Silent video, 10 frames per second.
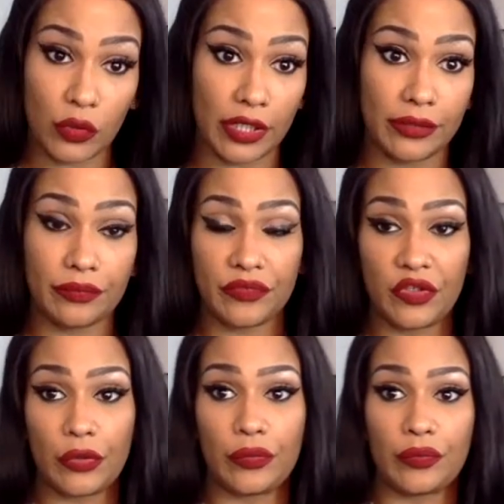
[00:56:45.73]
Okay?
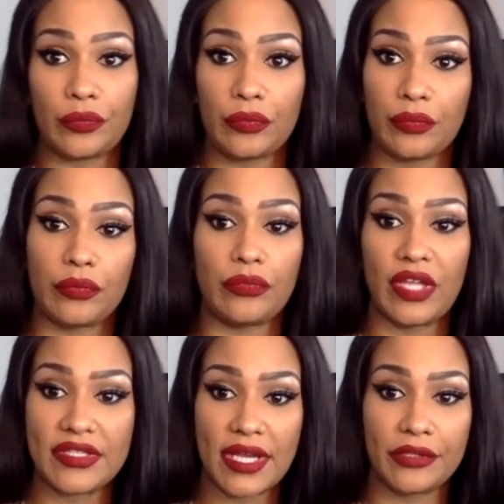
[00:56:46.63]
So
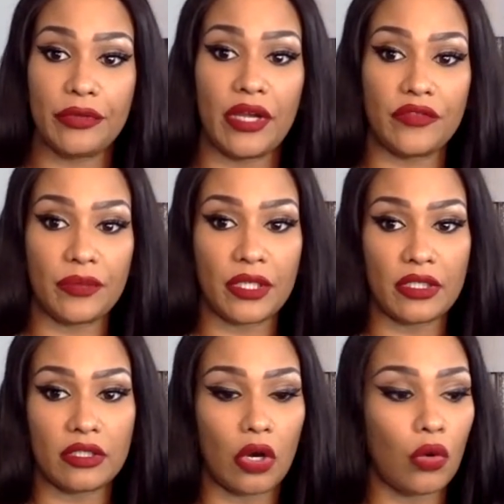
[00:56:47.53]
that's how you have to be.
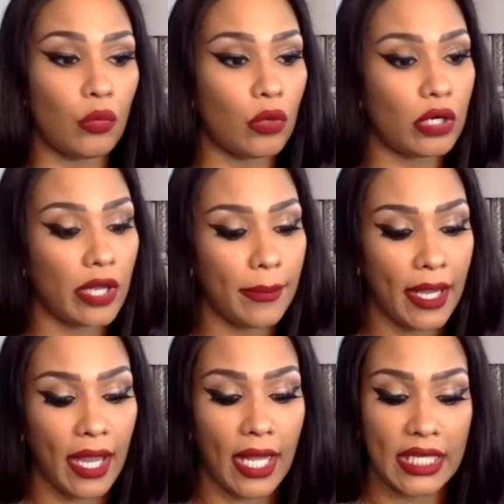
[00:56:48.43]
Don't worry
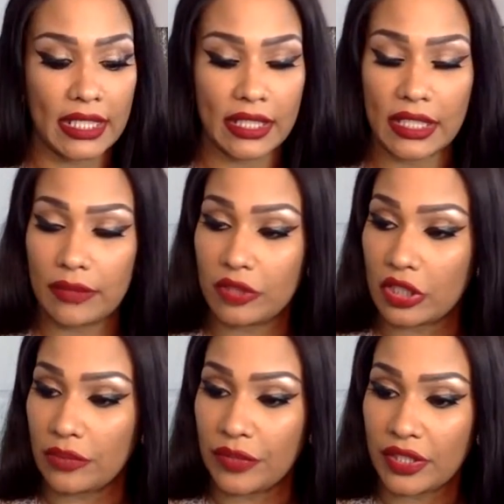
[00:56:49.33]
about how to get him to
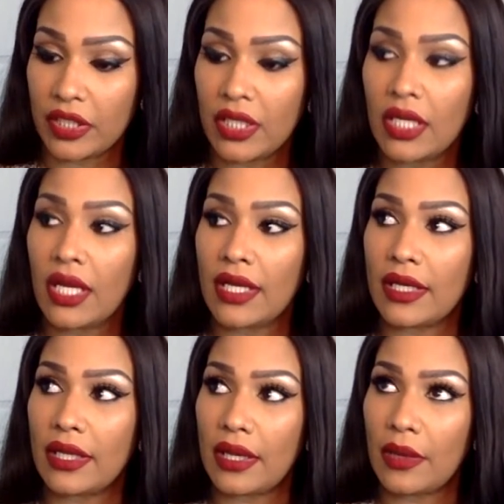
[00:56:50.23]
commit.
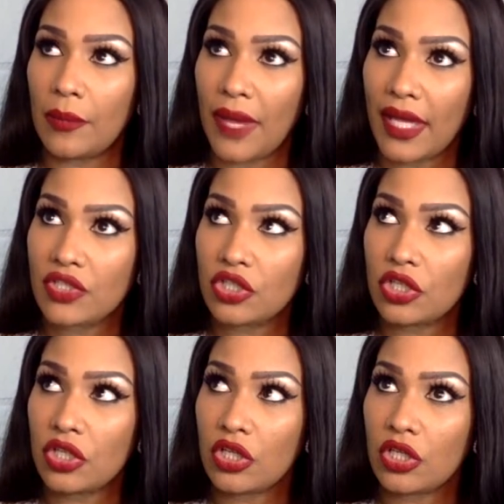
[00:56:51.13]

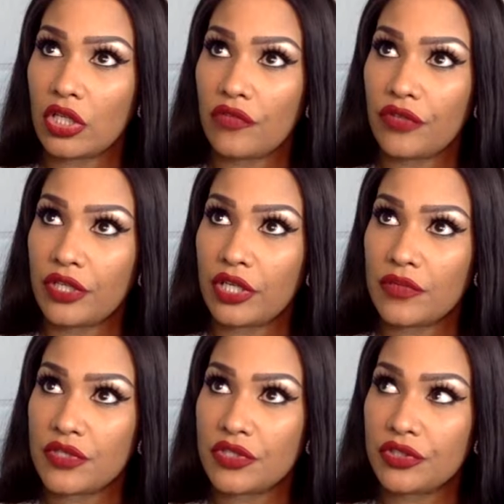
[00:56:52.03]
Imagine if he comes
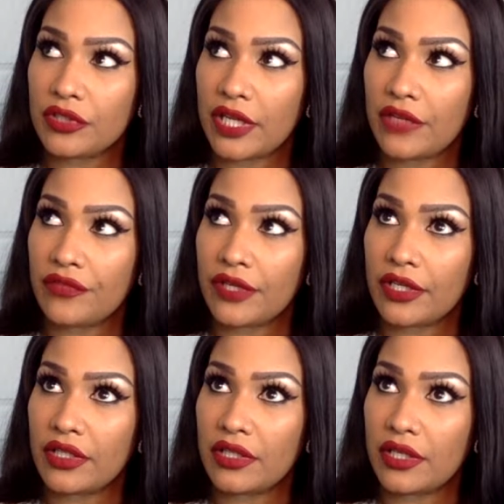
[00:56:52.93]
into your life
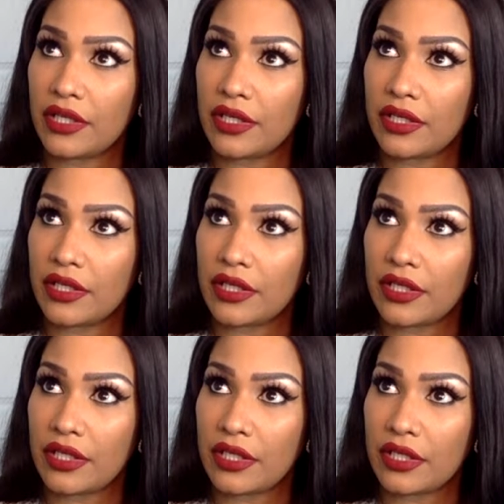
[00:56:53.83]

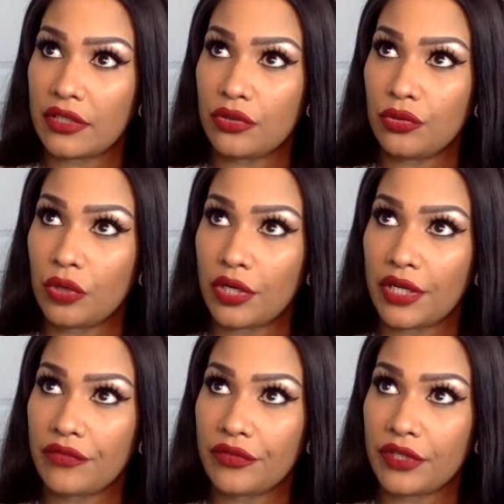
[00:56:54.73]
and you are
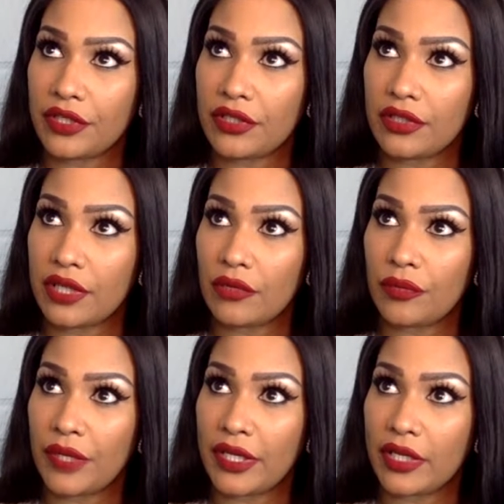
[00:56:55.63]
everything that would
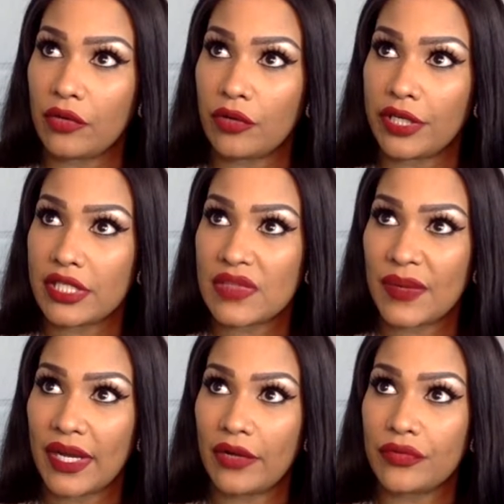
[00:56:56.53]
make a great
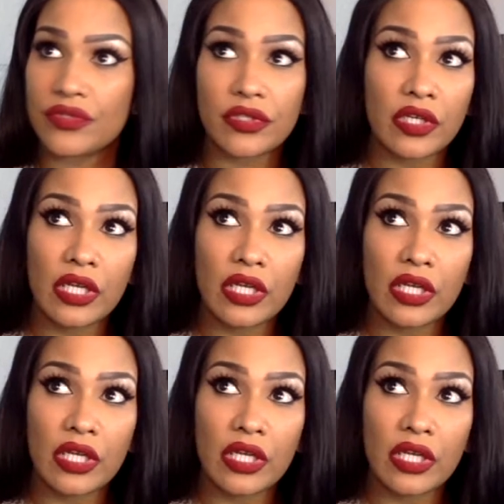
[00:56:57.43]
spouse,